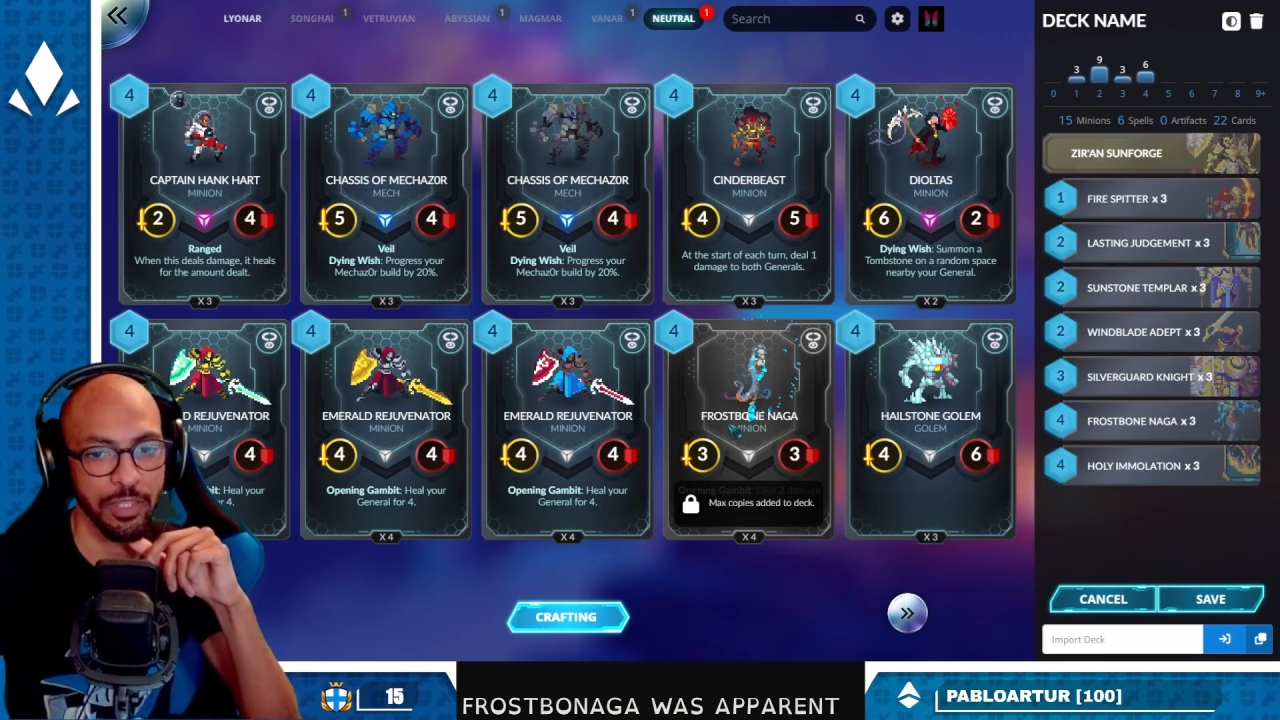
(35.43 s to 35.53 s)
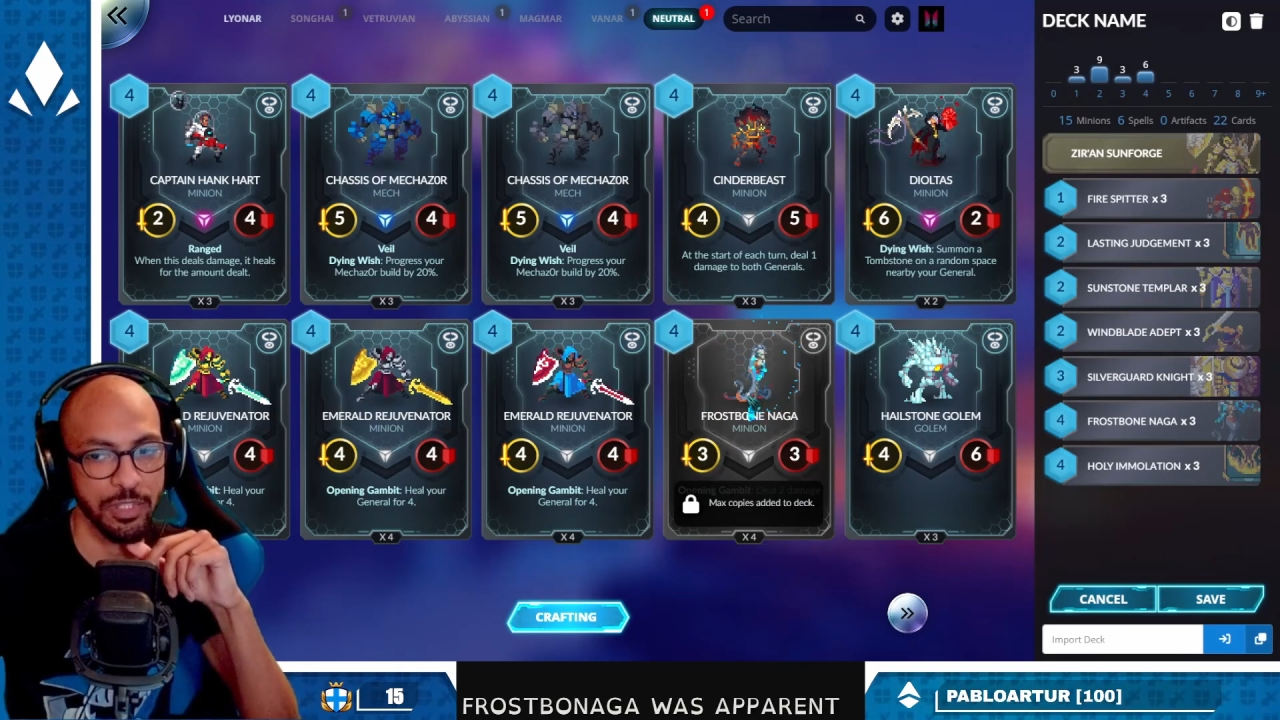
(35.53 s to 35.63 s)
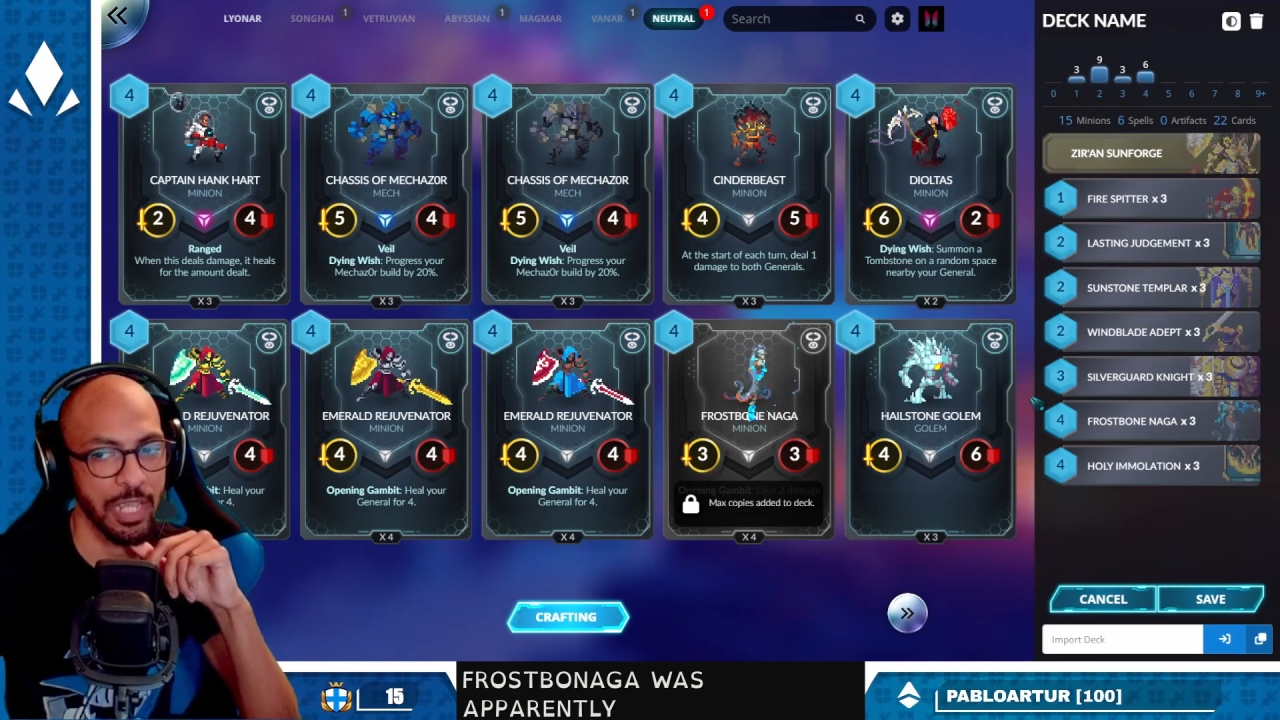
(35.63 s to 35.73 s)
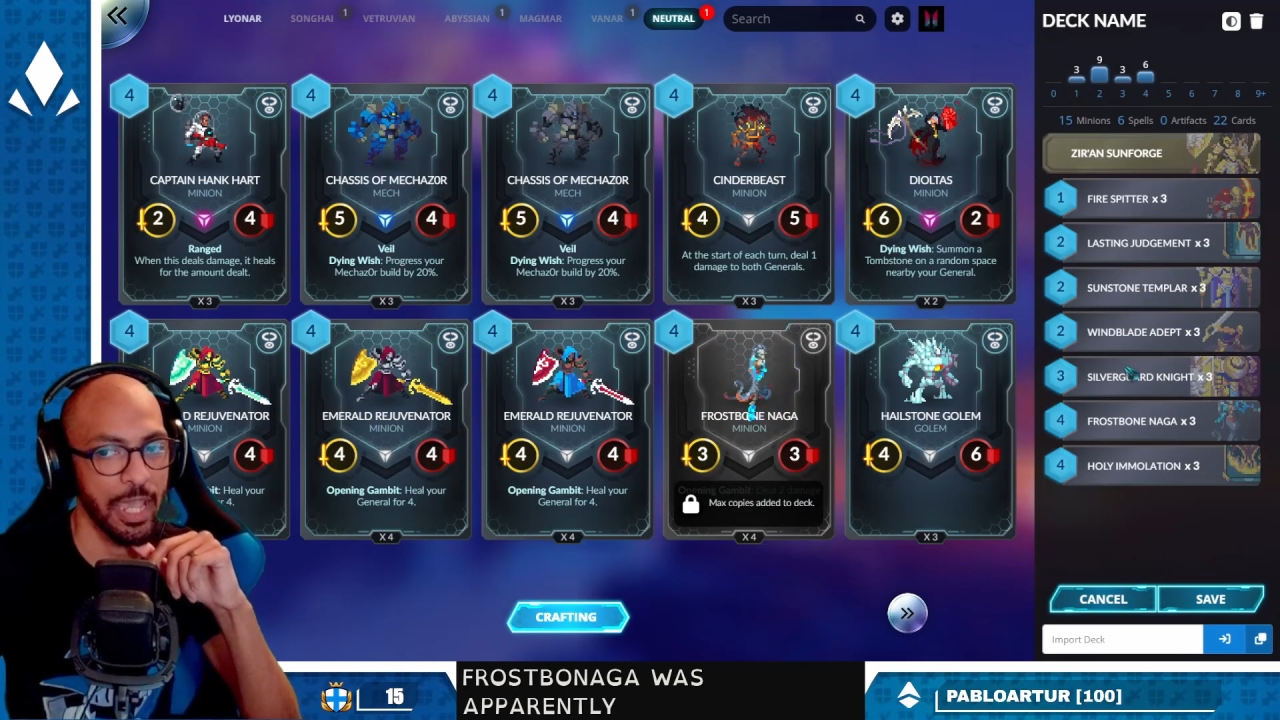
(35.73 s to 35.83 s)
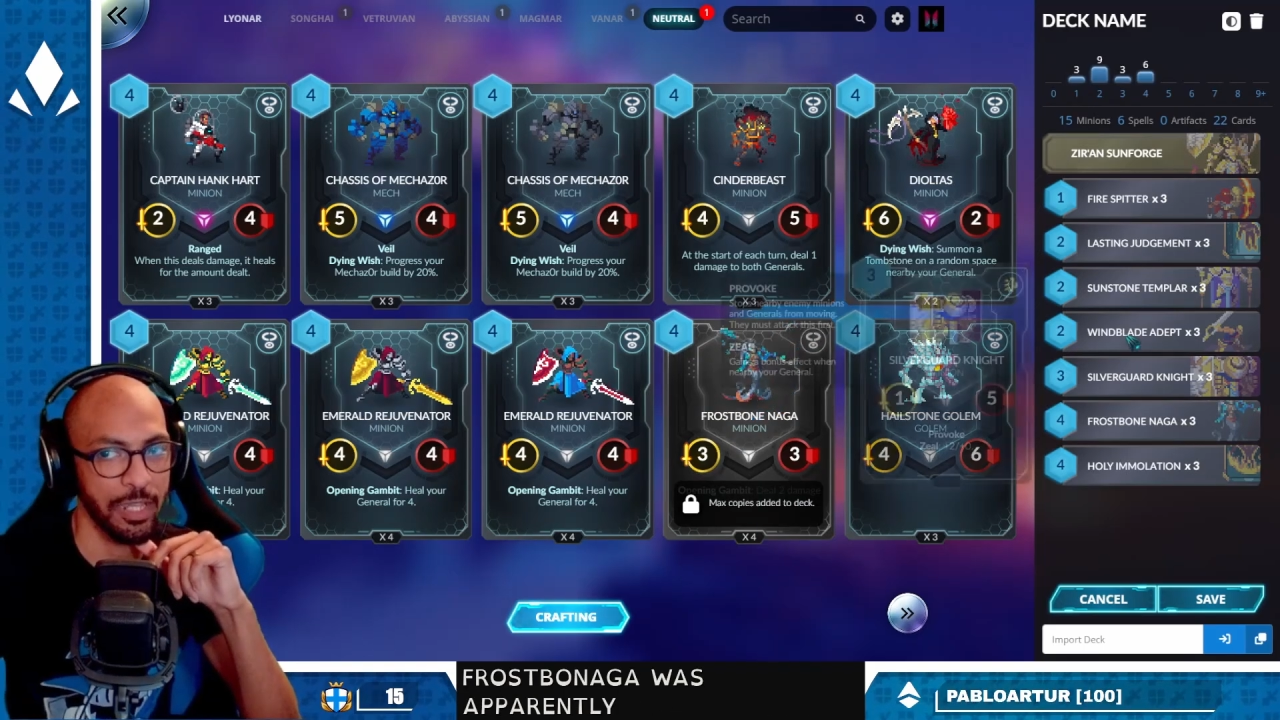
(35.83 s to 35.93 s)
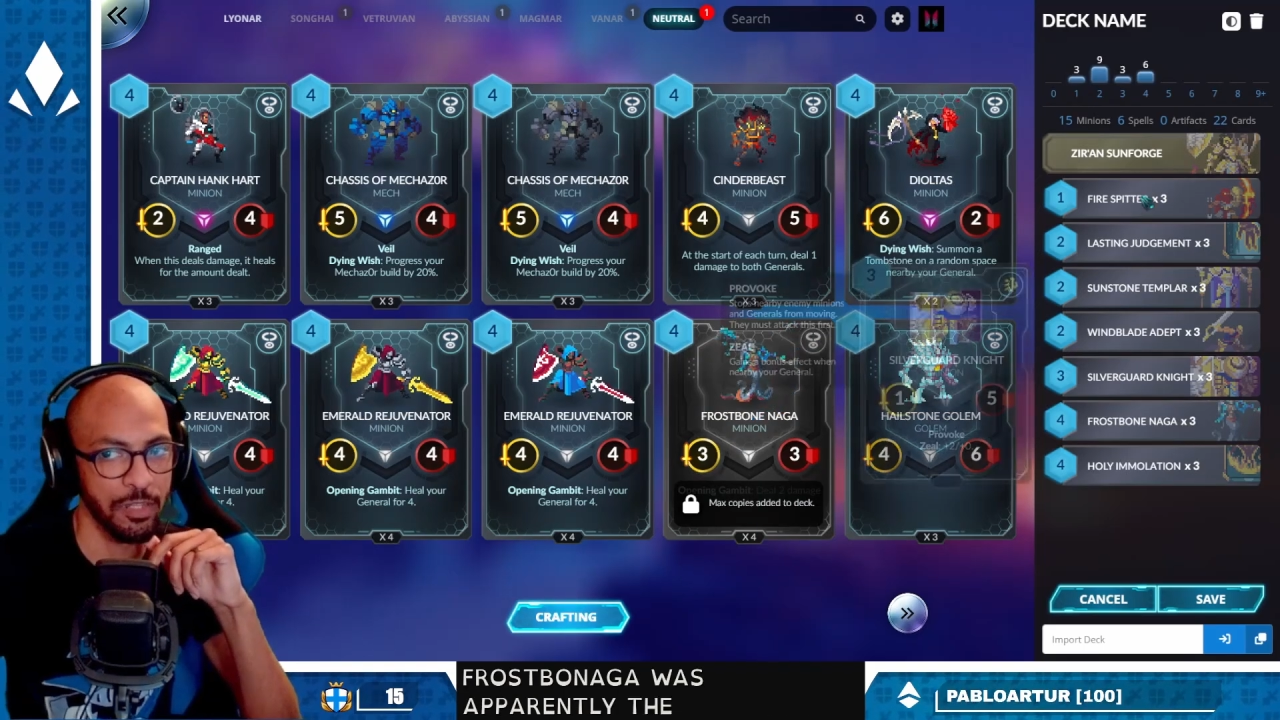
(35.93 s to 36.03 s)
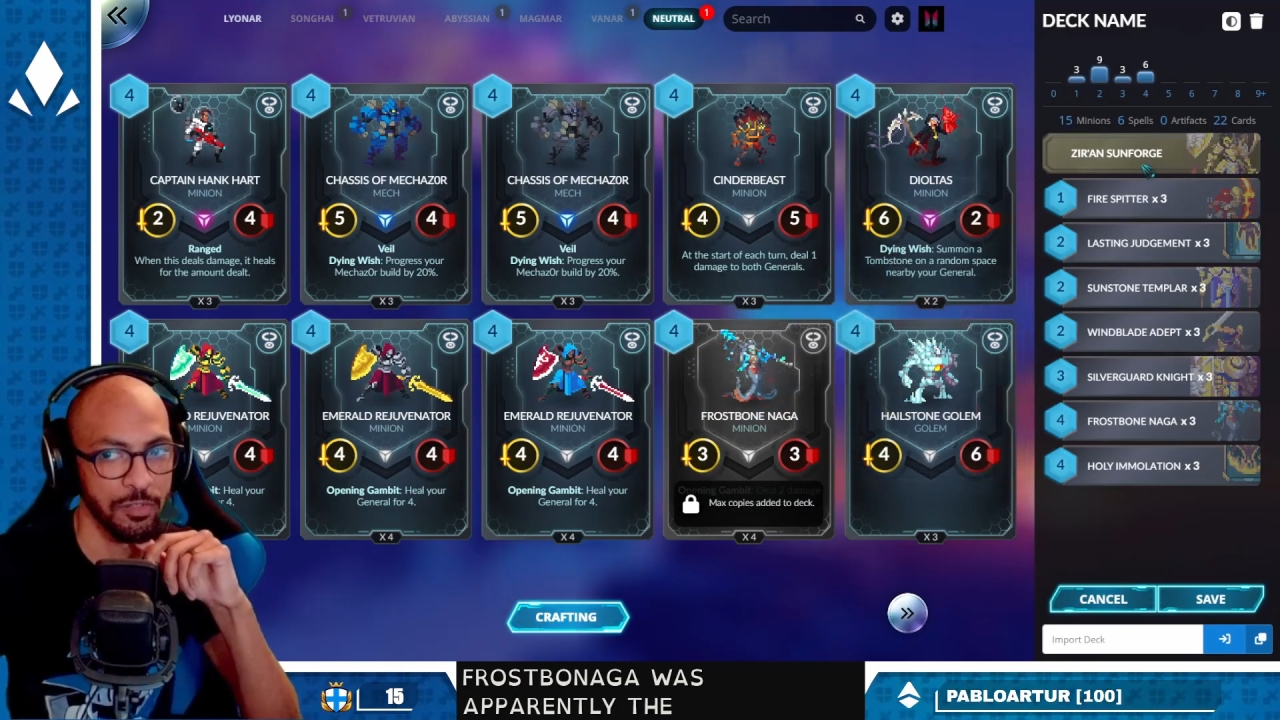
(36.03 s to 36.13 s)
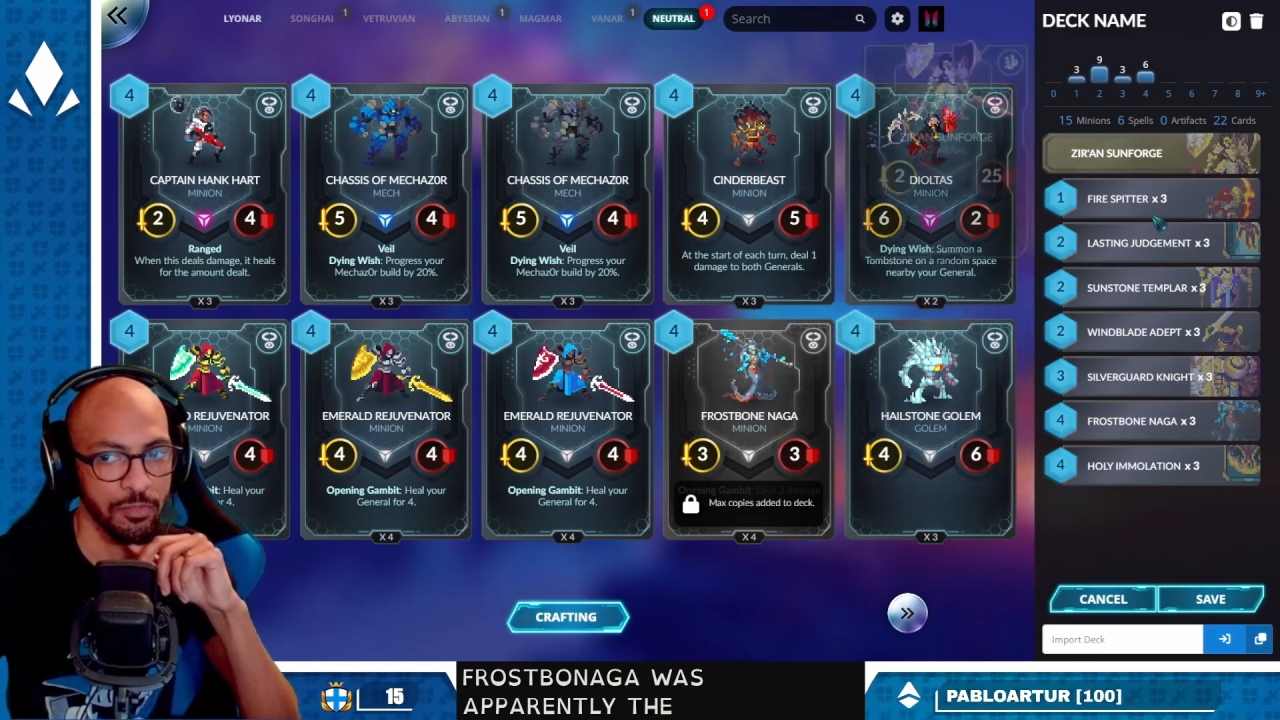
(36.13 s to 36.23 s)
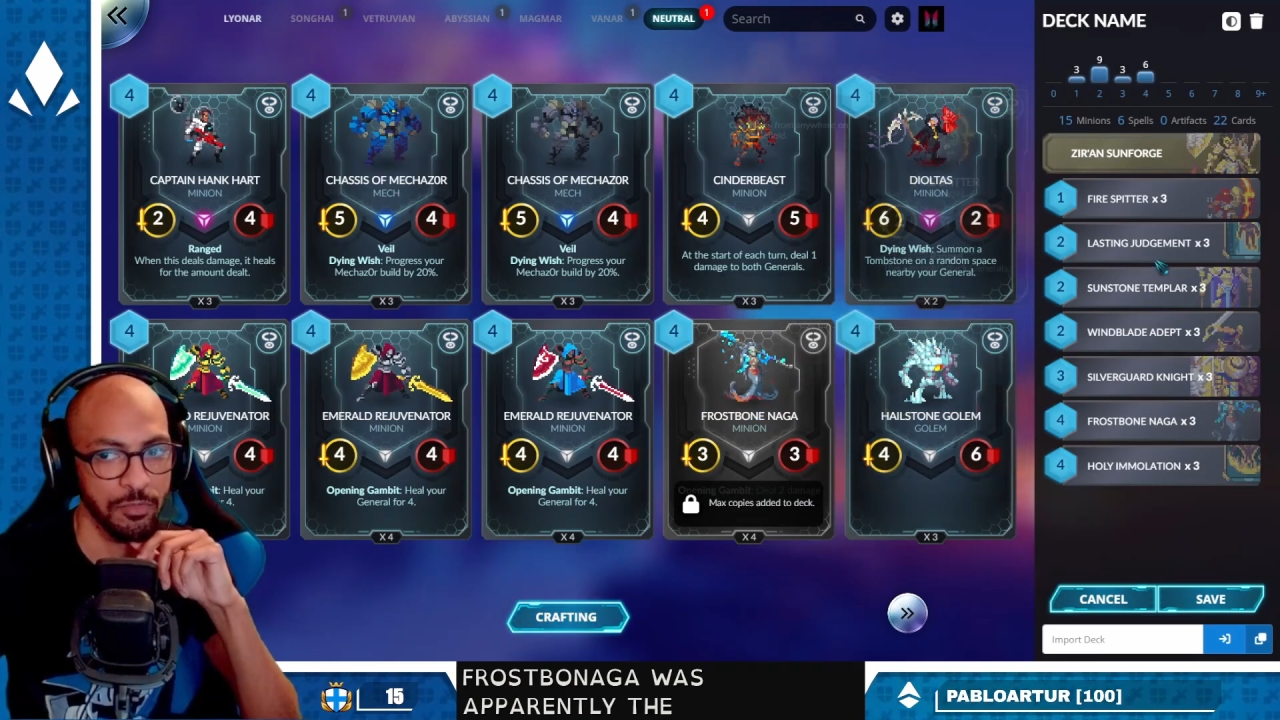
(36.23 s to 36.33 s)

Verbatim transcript: the tech